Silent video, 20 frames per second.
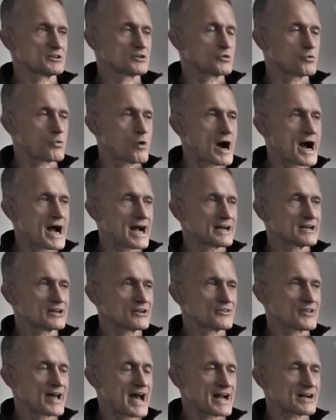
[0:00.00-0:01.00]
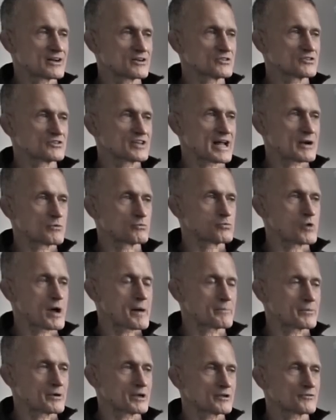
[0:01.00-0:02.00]
quiet that that
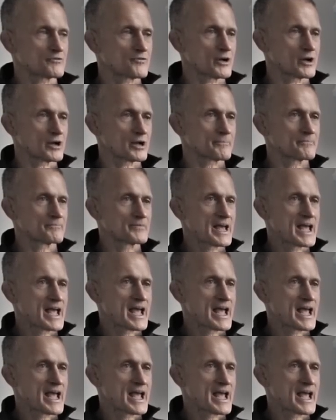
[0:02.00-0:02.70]
rumbling feeling